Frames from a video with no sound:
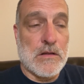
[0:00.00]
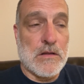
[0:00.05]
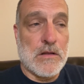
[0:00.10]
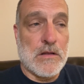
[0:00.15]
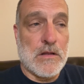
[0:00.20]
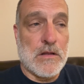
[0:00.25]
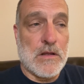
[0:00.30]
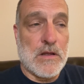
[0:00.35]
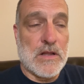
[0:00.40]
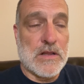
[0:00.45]

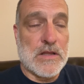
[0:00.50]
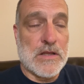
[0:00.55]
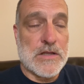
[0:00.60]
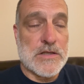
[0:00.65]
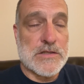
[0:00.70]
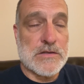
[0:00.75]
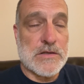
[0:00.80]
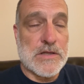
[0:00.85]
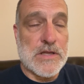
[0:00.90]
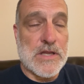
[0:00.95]
I think
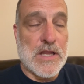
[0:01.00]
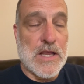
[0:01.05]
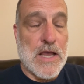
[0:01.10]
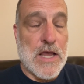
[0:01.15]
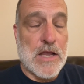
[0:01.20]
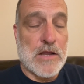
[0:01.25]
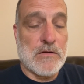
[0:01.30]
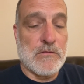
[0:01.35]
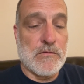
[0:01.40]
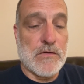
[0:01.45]
it's the
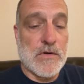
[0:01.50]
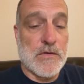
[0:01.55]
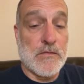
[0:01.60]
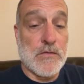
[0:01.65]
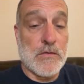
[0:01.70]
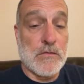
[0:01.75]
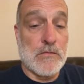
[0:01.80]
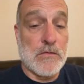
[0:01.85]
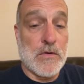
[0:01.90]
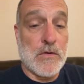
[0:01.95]
Yak
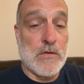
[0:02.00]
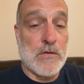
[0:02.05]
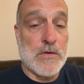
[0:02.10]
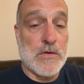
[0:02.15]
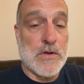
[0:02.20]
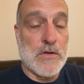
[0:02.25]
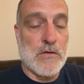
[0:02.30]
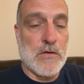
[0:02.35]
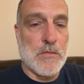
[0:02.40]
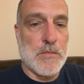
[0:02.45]
River Road.
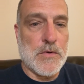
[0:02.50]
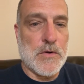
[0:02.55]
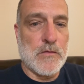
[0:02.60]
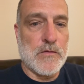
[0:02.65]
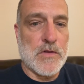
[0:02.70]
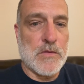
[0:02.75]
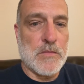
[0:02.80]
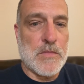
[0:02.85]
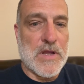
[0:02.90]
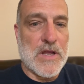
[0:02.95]
You go up and
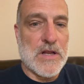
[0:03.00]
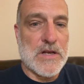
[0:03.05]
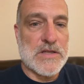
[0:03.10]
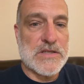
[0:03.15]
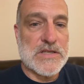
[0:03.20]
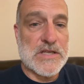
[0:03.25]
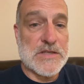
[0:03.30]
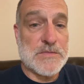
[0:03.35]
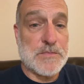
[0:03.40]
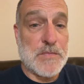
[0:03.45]
over the mountain.
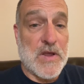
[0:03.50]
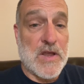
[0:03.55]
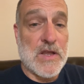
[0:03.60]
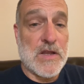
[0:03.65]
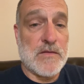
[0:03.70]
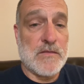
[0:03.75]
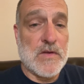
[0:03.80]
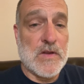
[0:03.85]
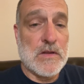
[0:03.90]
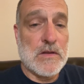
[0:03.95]
It's
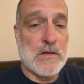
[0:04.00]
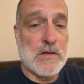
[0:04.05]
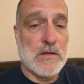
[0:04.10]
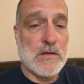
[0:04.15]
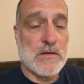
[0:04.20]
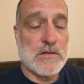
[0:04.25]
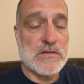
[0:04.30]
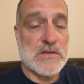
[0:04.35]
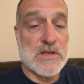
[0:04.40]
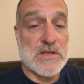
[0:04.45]
paved,
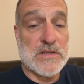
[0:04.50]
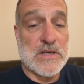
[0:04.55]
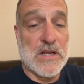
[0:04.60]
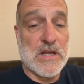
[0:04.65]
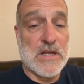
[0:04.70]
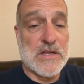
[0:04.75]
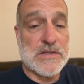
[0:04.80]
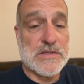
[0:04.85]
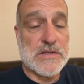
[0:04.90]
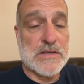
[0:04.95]
so it's
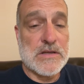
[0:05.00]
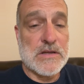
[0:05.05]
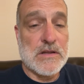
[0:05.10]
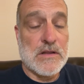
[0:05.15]
nice.